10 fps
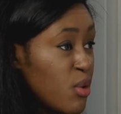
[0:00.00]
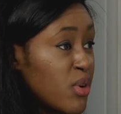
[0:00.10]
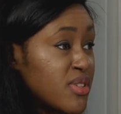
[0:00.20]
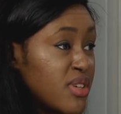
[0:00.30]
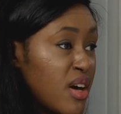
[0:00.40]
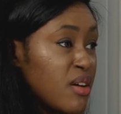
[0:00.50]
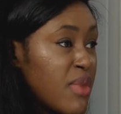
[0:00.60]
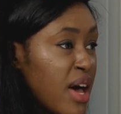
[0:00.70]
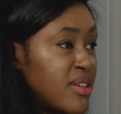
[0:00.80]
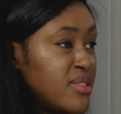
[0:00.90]
Whereas a young
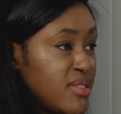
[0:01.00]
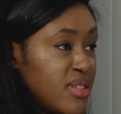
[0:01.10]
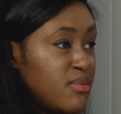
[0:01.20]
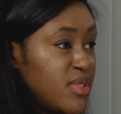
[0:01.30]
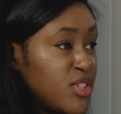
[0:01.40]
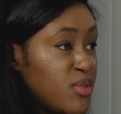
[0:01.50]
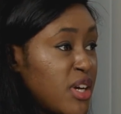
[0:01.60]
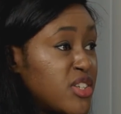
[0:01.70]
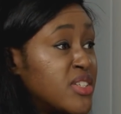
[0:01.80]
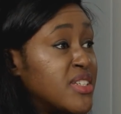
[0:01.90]
man in the same
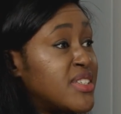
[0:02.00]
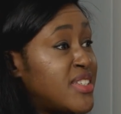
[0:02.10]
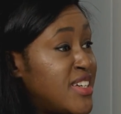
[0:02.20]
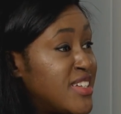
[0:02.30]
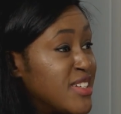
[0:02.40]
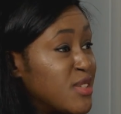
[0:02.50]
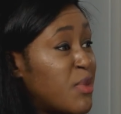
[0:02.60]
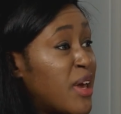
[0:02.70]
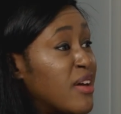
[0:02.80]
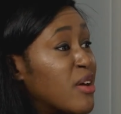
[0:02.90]
situation is seen as
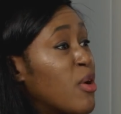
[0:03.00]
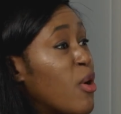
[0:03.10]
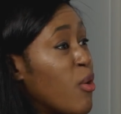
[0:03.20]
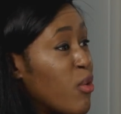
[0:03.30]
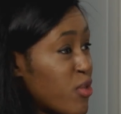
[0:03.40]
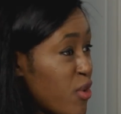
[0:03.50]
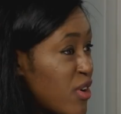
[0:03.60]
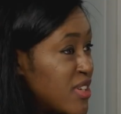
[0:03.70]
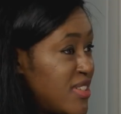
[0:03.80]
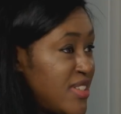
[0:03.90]
being
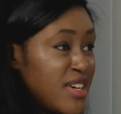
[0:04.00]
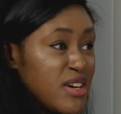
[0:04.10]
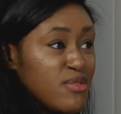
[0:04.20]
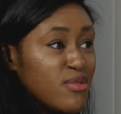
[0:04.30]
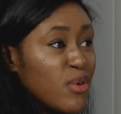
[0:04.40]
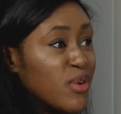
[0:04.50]
authoritative